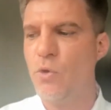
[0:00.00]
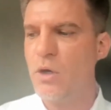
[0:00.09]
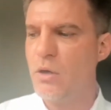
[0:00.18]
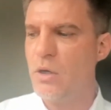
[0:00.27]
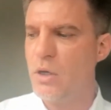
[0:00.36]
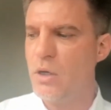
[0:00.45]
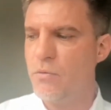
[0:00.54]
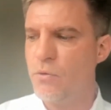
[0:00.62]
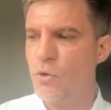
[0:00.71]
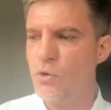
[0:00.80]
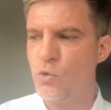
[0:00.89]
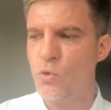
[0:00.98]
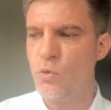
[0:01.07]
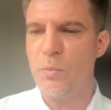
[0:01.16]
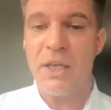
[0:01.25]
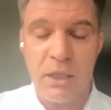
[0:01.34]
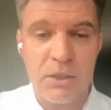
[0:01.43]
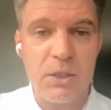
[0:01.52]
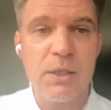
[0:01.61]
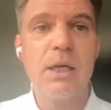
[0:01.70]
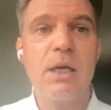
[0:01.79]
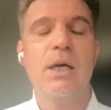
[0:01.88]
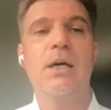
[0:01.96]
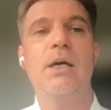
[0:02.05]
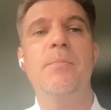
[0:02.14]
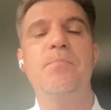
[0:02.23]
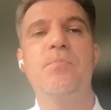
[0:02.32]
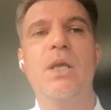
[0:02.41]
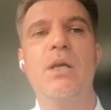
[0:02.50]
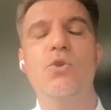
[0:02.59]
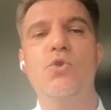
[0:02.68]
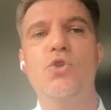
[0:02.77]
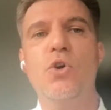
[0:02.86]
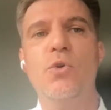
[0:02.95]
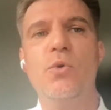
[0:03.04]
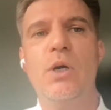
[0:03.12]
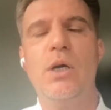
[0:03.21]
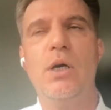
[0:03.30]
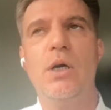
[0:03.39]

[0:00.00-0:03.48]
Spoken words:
for 2 minutes to show you